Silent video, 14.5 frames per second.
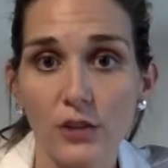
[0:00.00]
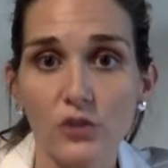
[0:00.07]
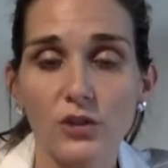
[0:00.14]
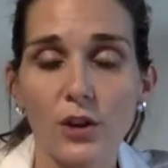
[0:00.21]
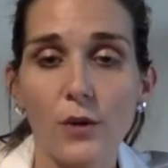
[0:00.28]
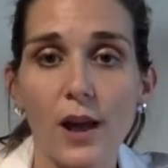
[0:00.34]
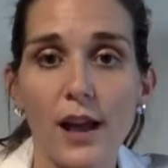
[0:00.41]

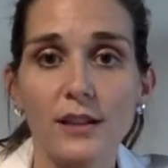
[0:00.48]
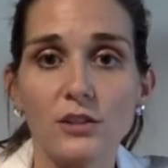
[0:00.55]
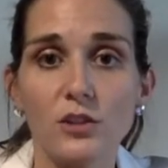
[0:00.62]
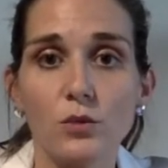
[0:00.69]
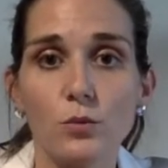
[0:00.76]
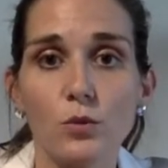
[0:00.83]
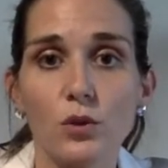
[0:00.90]
So as
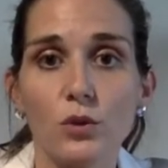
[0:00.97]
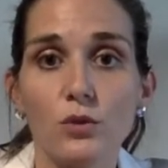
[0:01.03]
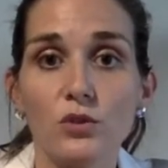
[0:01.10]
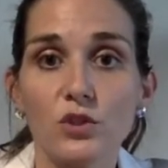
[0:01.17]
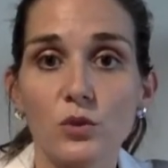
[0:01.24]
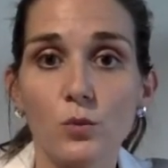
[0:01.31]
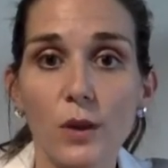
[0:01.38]
the wound
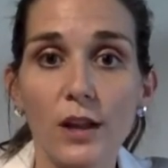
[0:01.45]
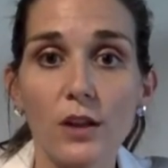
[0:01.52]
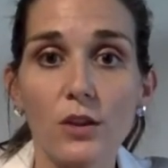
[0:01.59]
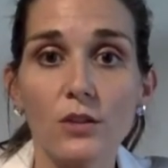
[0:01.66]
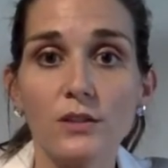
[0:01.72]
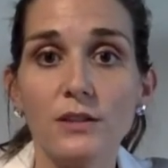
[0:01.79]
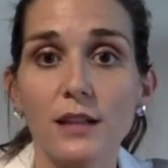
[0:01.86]

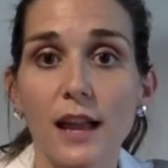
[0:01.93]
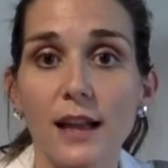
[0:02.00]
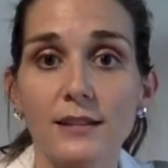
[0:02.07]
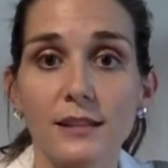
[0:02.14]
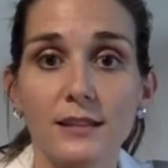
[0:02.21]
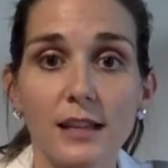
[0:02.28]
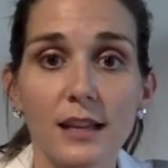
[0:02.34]
swells, as
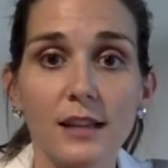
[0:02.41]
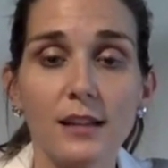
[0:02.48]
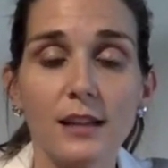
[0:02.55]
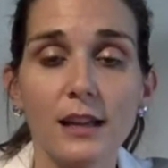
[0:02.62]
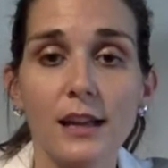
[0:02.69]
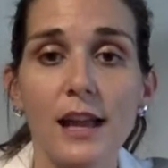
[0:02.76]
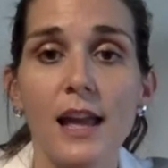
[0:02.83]
it's
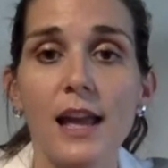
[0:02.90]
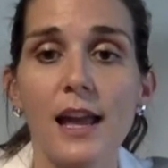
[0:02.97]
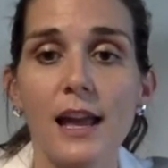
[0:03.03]
healing,